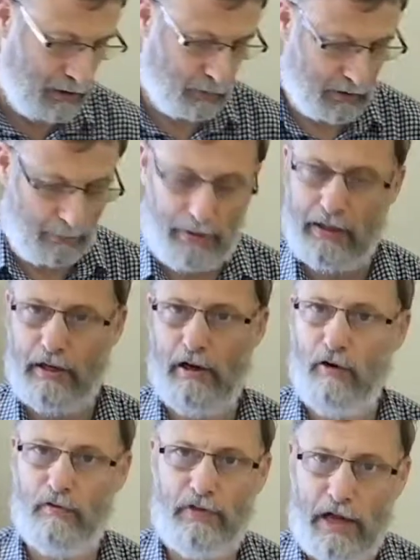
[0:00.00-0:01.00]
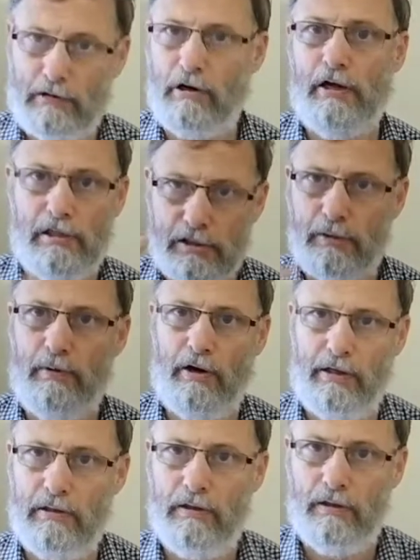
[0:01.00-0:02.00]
don't want to pick it off their eye into mine.